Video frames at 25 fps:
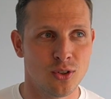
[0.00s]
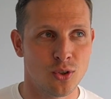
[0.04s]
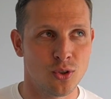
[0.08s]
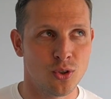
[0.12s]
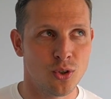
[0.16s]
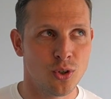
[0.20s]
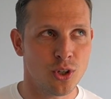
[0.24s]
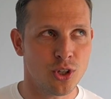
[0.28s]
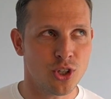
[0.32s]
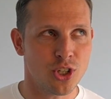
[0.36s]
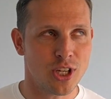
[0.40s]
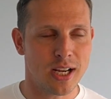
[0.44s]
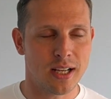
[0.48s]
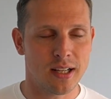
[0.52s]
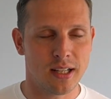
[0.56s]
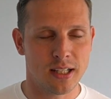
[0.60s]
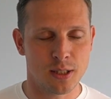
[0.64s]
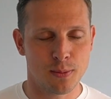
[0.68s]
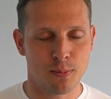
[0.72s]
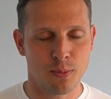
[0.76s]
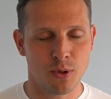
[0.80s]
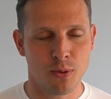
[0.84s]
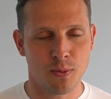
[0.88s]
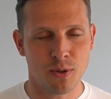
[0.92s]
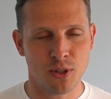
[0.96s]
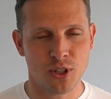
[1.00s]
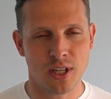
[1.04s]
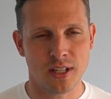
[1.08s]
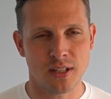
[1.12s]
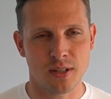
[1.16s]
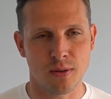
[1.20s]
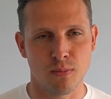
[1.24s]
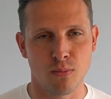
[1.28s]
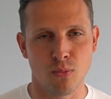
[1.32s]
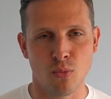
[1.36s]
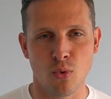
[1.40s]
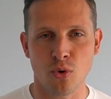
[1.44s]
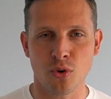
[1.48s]
So Turkish Airlines pretty much
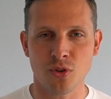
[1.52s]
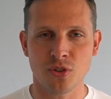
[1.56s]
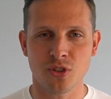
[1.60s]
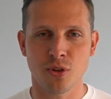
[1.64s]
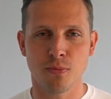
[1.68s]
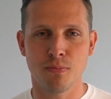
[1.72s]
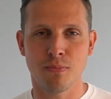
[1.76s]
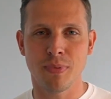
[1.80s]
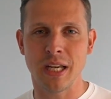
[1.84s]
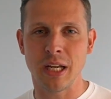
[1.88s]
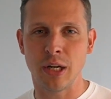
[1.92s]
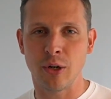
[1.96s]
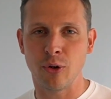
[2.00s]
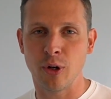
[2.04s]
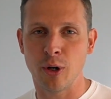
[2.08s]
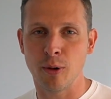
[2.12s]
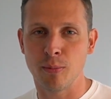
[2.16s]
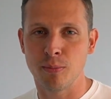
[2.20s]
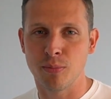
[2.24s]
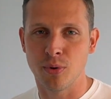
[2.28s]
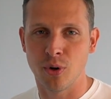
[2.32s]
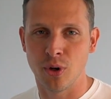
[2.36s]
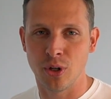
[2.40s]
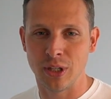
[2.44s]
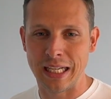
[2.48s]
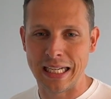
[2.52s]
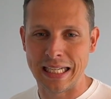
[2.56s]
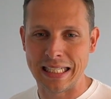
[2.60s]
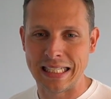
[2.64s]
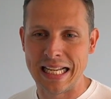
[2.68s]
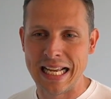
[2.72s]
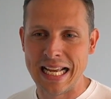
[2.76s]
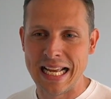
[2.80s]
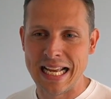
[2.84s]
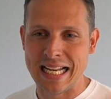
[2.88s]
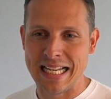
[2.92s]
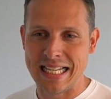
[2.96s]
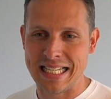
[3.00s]
has a more superior
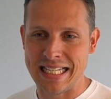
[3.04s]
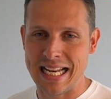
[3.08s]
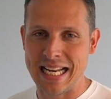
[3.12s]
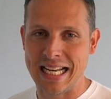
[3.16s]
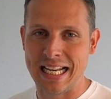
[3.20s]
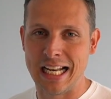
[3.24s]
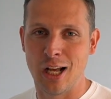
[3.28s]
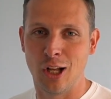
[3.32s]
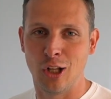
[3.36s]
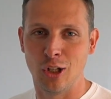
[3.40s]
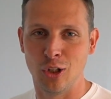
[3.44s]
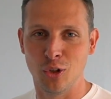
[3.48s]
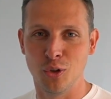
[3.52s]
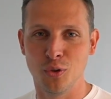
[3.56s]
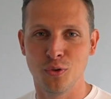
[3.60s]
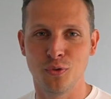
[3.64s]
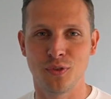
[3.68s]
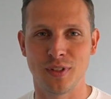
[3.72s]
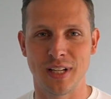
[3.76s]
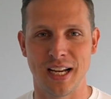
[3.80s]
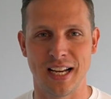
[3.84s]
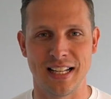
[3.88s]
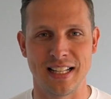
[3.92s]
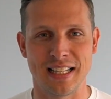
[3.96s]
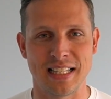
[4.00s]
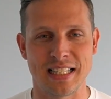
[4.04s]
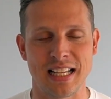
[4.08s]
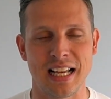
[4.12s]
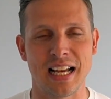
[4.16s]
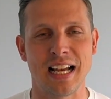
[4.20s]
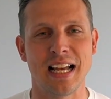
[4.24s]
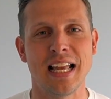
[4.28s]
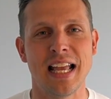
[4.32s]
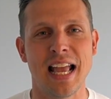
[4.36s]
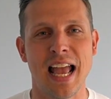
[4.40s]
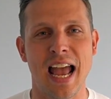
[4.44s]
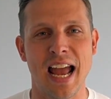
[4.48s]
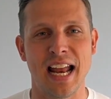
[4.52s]
product than
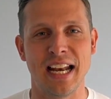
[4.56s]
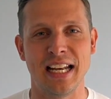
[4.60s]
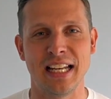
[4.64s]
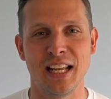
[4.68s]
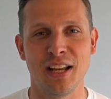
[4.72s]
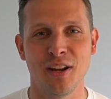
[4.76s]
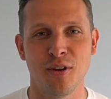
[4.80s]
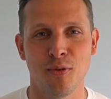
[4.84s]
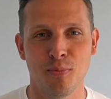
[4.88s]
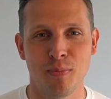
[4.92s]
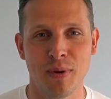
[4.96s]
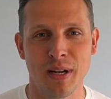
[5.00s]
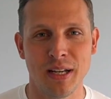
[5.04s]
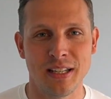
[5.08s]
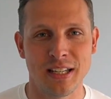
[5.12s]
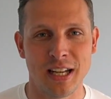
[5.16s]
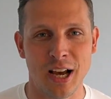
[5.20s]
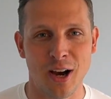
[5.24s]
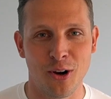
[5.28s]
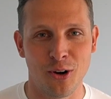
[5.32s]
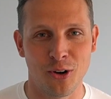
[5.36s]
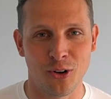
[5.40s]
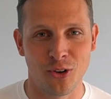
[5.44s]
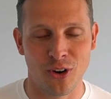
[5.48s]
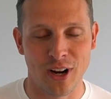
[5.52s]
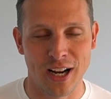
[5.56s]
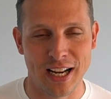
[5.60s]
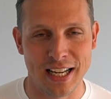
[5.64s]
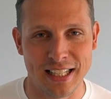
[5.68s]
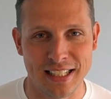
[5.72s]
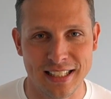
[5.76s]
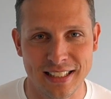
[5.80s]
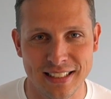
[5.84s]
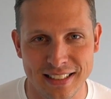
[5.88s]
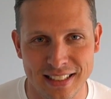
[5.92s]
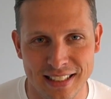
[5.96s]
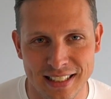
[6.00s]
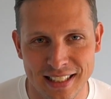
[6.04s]
Lufthansa, and they have been
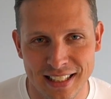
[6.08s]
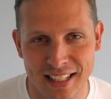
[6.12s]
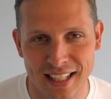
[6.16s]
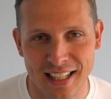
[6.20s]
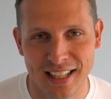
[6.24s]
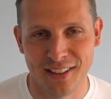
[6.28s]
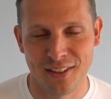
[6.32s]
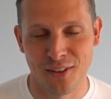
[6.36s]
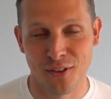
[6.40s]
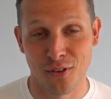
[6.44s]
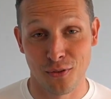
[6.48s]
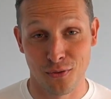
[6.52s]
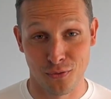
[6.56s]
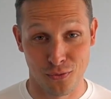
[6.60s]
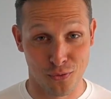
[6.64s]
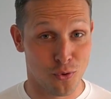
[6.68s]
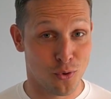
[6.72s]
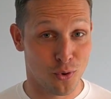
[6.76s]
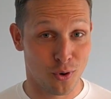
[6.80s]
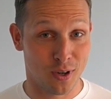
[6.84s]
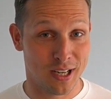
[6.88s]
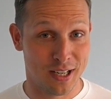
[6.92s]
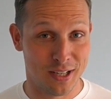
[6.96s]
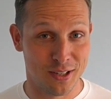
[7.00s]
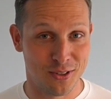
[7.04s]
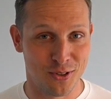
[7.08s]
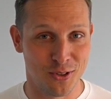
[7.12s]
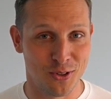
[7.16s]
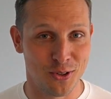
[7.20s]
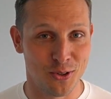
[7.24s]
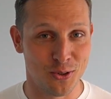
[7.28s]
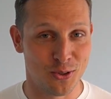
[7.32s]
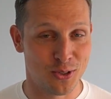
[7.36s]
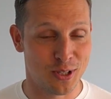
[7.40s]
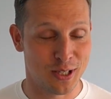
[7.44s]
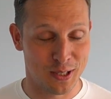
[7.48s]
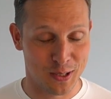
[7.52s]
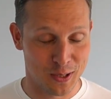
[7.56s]
downgraded for
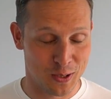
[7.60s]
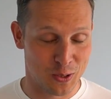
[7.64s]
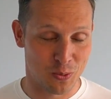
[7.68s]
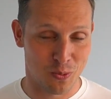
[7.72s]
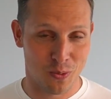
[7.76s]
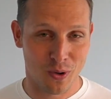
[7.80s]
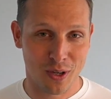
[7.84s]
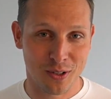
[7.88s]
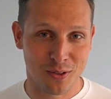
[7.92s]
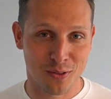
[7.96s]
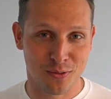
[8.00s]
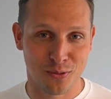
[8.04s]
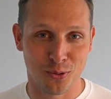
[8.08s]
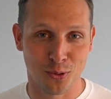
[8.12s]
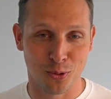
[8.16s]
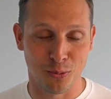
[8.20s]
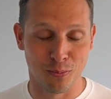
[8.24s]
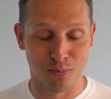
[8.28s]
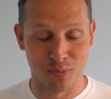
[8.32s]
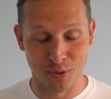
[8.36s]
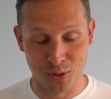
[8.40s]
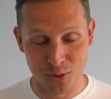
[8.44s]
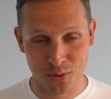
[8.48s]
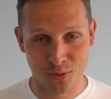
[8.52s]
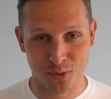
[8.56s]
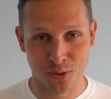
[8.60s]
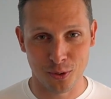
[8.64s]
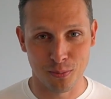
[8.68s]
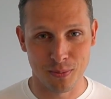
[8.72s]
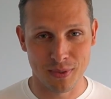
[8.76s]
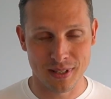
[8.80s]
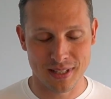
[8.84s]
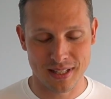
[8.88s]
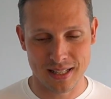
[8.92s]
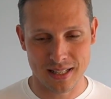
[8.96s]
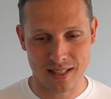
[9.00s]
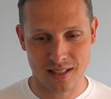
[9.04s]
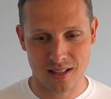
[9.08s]
introducing this wonderful, beautiful
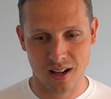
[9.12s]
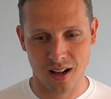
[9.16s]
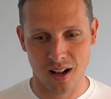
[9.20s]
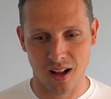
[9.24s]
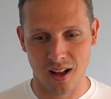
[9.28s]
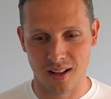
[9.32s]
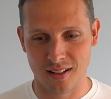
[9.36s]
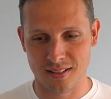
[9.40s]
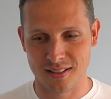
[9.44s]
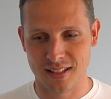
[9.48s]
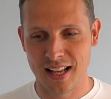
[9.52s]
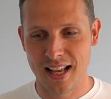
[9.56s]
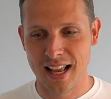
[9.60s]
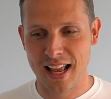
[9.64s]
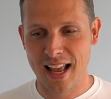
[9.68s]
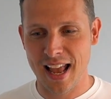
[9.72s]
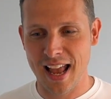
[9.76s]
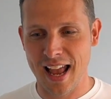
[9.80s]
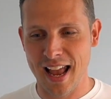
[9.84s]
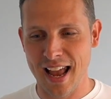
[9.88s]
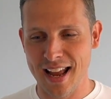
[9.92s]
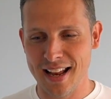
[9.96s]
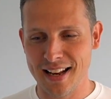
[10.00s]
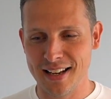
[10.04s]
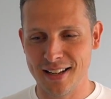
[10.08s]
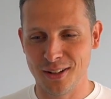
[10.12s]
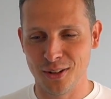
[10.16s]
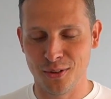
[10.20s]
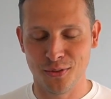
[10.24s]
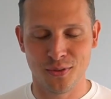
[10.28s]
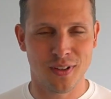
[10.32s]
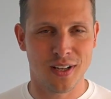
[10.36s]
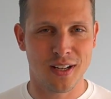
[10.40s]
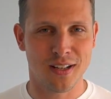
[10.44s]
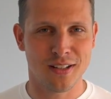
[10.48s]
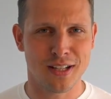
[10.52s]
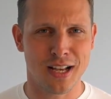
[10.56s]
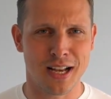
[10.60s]
business class, and
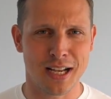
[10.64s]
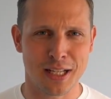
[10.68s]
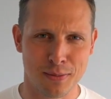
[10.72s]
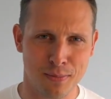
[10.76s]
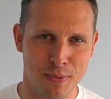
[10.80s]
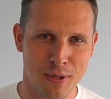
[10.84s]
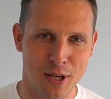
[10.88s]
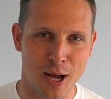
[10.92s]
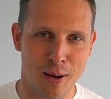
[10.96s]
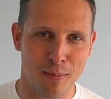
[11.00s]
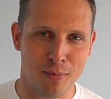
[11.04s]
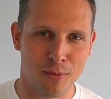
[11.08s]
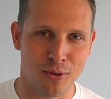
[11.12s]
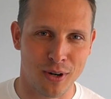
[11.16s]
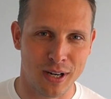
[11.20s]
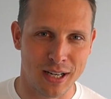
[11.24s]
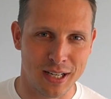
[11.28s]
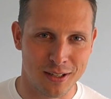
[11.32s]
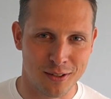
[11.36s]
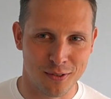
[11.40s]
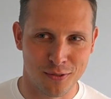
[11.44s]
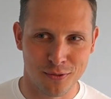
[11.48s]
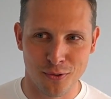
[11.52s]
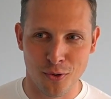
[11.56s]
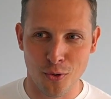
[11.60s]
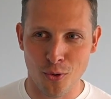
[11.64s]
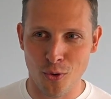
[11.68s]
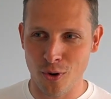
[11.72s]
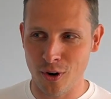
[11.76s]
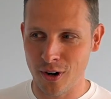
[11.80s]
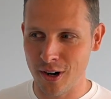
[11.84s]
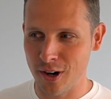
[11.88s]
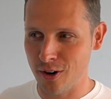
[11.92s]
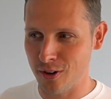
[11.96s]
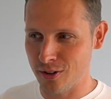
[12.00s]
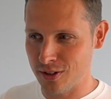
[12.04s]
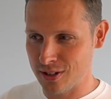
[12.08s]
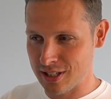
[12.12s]
Lufthansa has been upgraded for
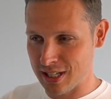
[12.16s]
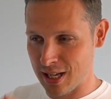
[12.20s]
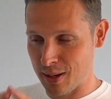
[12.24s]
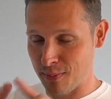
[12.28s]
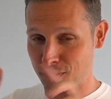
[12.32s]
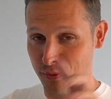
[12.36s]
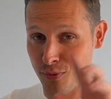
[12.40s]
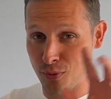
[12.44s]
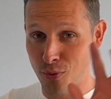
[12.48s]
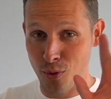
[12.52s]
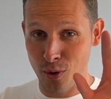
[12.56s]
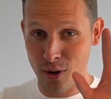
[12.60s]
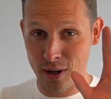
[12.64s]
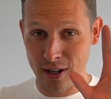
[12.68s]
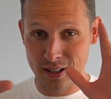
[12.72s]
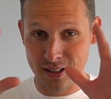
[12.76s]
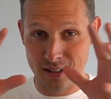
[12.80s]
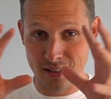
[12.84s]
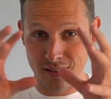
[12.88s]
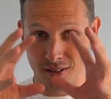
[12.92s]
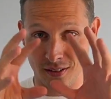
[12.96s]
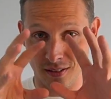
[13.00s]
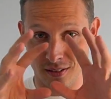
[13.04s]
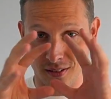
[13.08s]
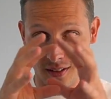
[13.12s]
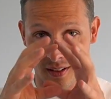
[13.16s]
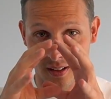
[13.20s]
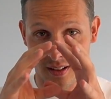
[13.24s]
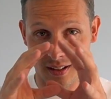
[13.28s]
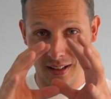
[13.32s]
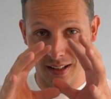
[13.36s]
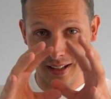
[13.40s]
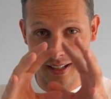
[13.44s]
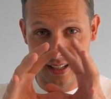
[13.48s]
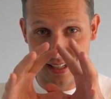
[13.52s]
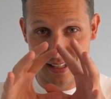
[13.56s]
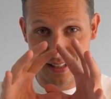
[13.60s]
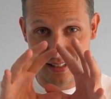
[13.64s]
a concept, for a,
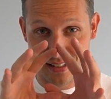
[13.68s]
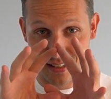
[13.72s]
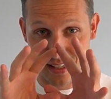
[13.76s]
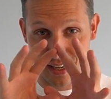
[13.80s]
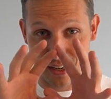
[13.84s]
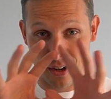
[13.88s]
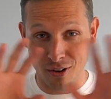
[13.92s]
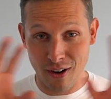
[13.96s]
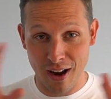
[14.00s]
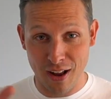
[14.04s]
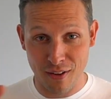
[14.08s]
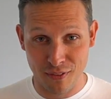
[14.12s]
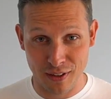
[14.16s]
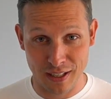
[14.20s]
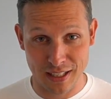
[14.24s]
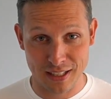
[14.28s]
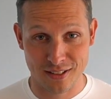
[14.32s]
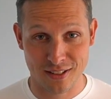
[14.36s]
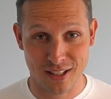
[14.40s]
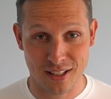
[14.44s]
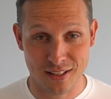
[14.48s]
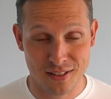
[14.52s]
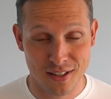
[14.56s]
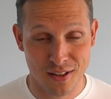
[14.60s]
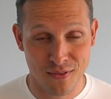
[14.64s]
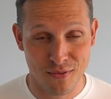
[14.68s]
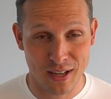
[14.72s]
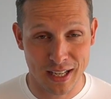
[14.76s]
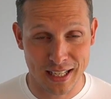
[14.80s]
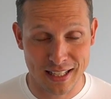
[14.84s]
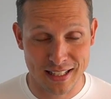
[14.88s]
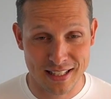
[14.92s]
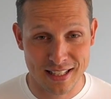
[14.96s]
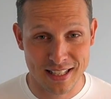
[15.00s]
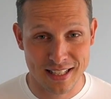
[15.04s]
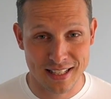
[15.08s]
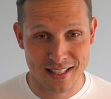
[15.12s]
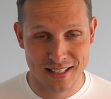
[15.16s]
like, it's a graphic, it doesn't even
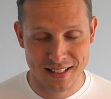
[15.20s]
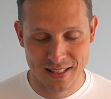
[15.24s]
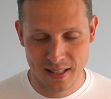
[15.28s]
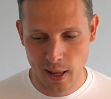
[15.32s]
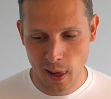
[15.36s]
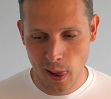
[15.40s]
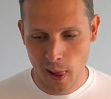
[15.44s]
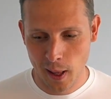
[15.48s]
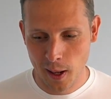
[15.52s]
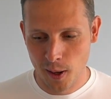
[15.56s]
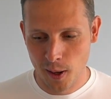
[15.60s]
exist.